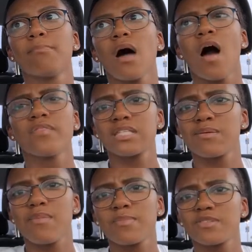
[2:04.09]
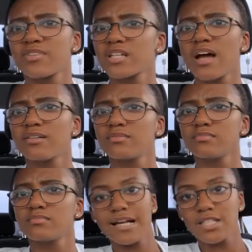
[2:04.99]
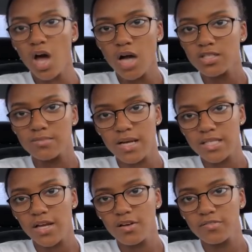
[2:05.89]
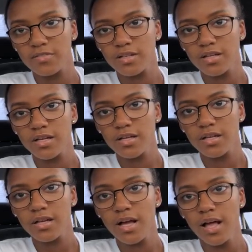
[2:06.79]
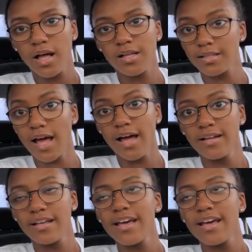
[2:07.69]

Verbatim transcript: obviously my mom's favorite child. I talk to myself a lot,